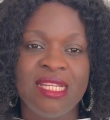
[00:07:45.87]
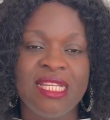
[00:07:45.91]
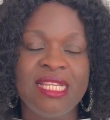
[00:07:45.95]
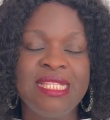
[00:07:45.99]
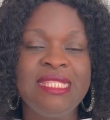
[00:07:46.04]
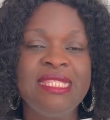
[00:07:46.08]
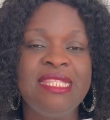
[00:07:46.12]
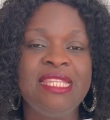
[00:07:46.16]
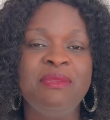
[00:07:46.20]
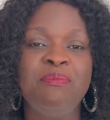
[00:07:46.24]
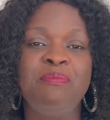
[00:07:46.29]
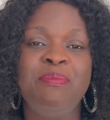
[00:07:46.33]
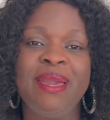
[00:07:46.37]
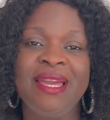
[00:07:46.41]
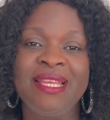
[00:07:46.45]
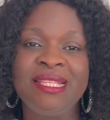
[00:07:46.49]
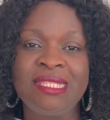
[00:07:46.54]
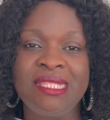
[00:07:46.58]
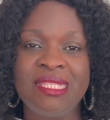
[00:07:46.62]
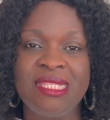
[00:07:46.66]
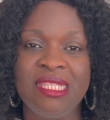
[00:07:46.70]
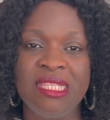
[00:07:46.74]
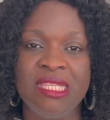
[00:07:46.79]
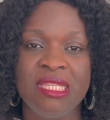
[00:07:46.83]
The
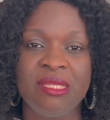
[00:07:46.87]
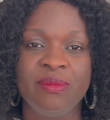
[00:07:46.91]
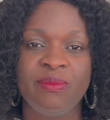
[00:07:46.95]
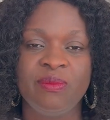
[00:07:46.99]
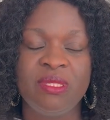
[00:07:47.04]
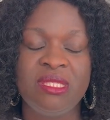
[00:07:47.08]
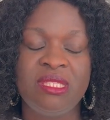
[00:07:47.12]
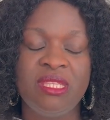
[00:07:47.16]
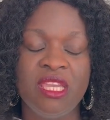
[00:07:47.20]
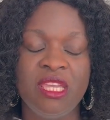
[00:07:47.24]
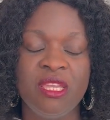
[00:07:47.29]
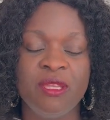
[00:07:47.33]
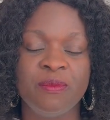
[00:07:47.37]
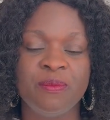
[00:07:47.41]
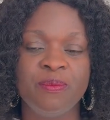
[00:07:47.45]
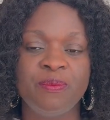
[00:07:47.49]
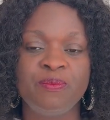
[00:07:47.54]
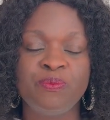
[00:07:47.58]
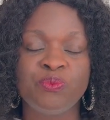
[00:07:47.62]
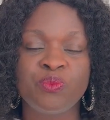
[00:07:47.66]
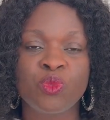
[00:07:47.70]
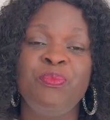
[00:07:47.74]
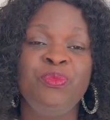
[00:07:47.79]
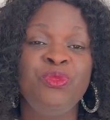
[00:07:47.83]
bestie.
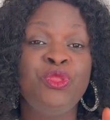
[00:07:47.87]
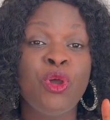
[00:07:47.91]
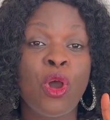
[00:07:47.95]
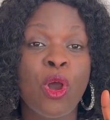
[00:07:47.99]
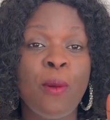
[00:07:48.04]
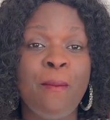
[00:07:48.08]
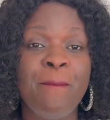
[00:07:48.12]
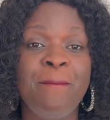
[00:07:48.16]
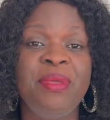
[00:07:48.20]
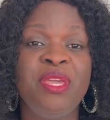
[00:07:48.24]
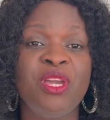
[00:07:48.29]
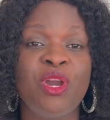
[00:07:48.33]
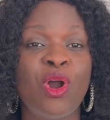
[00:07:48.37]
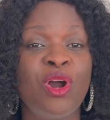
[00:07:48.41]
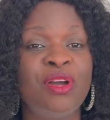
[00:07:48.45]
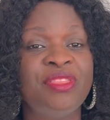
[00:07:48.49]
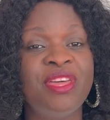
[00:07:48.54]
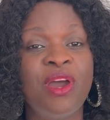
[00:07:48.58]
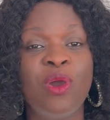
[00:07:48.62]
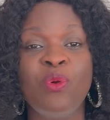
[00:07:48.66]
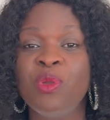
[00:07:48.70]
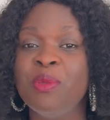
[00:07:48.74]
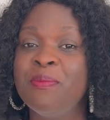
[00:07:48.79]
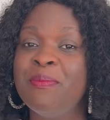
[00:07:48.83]
See, don't be
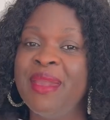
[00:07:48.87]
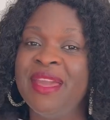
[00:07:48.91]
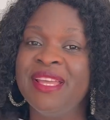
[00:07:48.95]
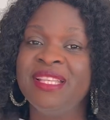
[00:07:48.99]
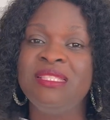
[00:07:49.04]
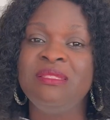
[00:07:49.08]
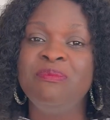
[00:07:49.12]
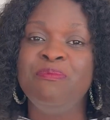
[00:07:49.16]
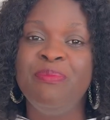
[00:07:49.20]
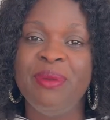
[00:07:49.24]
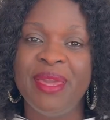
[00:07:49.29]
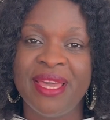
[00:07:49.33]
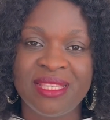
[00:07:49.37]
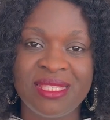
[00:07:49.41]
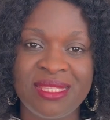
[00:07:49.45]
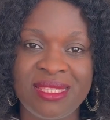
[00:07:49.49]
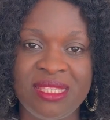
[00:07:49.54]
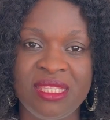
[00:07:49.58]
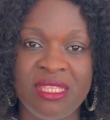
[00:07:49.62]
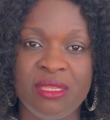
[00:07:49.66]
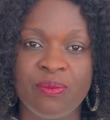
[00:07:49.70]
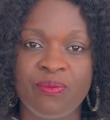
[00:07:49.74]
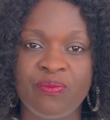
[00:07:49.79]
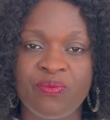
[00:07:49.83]
other women's
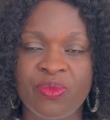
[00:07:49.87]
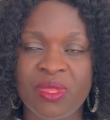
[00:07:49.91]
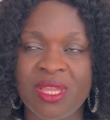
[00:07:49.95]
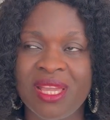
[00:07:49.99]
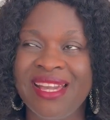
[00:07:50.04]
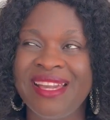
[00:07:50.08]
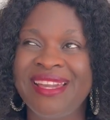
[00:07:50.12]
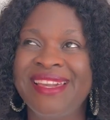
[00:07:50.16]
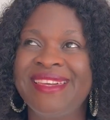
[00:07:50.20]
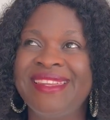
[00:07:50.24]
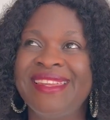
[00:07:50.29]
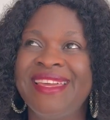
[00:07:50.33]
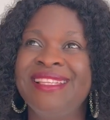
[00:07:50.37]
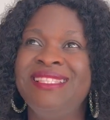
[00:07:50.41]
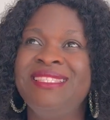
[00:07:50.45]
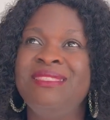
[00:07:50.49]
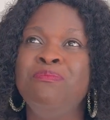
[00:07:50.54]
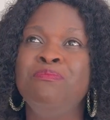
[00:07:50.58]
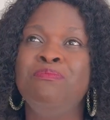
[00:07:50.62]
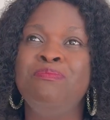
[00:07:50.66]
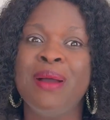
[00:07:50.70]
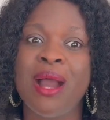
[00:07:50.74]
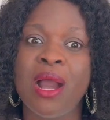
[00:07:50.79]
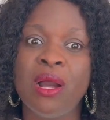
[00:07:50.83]
bestie.
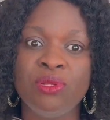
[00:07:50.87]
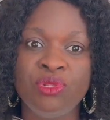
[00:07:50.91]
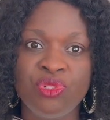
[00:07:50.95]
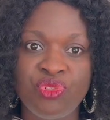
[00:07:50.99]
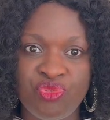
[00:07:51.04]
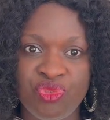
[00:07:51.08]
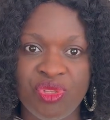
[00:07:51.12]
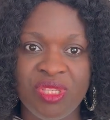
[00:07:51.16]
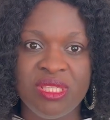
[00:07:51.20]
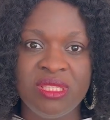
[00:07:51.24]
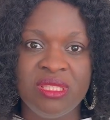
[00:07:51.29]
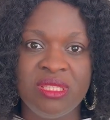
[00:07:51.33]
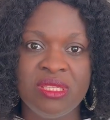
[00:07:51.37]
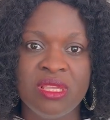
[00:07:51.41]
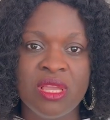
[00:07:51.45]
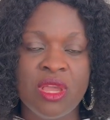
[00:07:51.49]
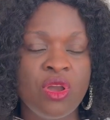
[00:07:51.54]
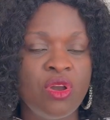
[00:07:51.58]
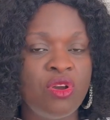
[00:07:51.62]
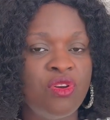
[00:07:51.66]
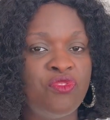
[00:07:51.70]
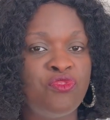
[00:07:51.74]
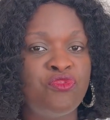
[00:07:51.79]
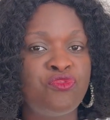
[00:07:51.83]
Create boundaries.
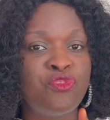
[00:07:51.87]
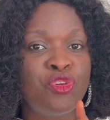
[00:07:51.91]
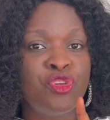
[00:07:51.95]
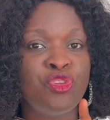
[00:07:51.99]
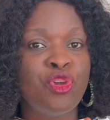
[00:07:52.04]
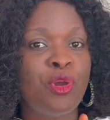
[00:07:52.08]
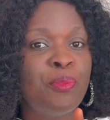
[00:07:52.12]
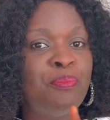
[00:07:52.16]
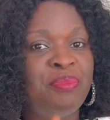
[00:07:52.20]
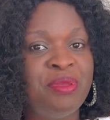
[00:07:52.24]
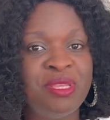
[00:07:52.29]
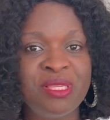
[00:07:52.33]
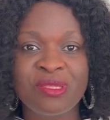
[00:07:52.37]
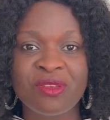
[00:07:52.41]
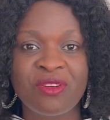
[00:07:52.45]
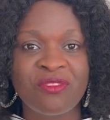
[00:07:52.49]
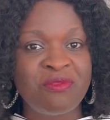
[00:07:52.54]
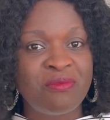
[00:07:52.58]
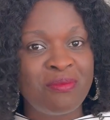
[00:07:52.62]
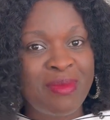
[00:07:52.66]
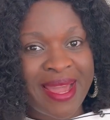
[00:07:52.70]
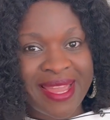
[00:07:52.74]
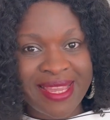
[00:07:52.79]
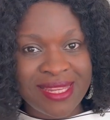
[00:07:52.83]
For your peace
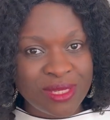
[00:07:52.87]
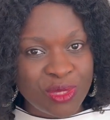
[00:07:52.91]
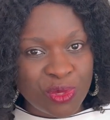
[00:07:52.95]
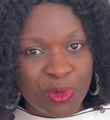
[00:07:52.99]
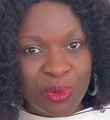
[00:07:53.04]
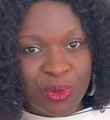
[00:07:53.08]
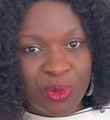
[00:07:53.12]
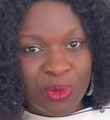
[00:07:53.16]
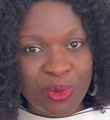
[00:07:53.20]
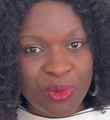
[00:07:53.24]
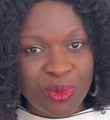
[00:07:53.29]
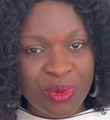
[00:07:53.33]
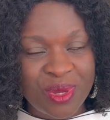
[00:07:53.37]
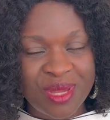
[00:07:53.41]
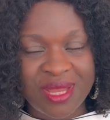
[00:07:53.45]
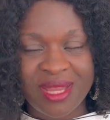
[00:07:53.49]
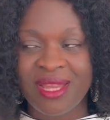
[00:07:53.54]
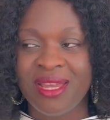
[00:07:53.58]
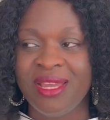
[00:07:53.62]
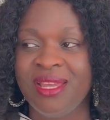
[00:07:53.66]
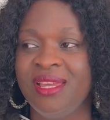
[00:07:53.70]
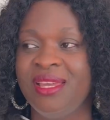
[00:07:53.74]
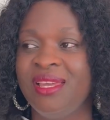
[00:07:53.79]
of mind, though.